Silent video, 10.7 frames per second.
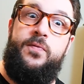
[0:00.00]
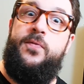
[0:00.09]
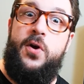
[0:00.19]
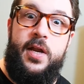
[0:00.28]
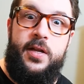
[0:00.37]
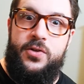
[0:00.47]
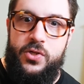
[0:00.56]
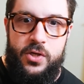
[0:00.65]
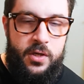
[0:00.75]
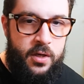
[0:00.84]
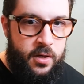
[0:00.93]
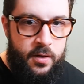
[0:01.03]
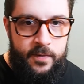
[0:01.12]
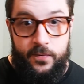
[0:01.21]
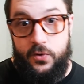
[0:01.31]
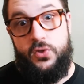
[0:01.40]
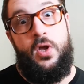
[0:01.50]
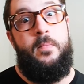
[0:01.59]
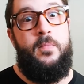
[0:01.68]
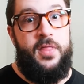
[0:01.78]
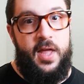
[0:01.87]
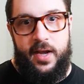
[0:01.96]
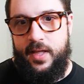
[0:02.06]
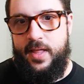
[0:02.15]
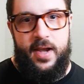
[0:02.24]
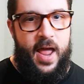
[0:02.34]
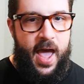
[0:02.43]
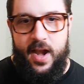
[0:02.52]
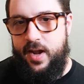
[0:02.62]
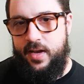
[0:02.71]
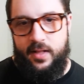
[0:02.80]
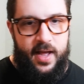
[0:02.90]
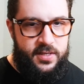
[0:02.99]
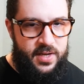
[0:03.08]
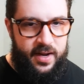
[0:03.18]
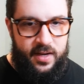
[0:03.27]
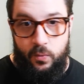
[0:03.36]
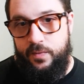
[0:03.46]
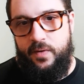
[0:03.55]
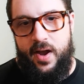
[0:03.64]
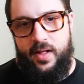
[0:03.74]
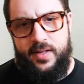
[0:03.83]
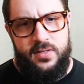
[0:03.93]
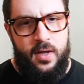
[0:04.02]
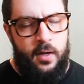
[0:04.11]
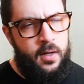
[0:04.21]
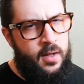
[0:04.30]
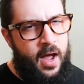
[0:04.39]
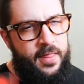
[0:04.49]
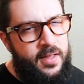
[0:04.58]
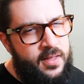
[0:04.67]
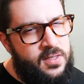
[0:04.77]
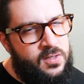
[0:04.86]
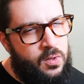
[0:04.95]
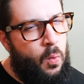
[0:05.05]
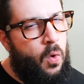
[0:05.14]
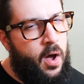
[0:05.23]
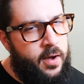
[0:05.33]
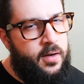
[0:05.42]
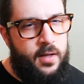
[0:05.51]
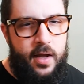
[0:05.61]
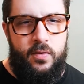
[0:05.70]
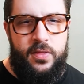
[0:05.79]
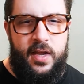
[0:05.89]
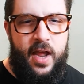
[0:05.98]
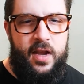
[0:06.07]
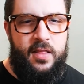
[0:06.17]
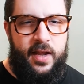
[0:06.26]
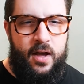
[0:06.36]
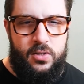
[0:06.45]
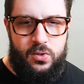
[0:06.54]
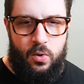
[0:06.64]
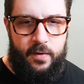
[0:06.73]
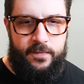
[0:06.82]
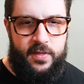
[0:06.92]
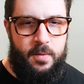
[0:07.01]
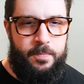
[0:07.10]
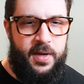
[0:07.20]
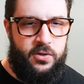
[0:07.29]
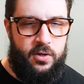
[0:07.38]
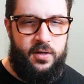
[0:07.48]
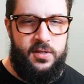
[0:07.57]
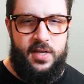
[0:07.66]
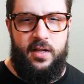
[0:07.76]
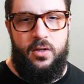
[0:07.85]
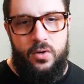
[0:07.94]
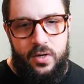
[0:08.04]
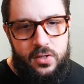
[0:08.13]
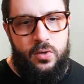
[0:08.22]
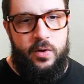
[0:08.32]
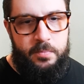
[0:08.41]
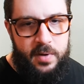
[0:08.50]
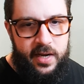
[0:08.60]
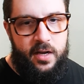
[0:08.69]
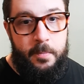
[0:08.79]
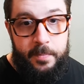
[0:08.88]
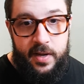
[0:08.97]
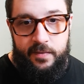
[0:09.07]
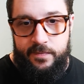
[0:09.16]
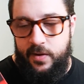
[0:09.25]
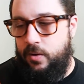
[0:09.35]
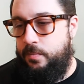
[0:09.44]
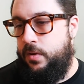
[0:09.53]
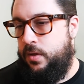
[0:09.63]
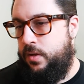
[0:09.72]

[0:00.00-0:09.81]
footage for something and then added it in last second with violence. I think this is the one. I don't think anything else sort of fit the picture because they alluded to it being in a big film.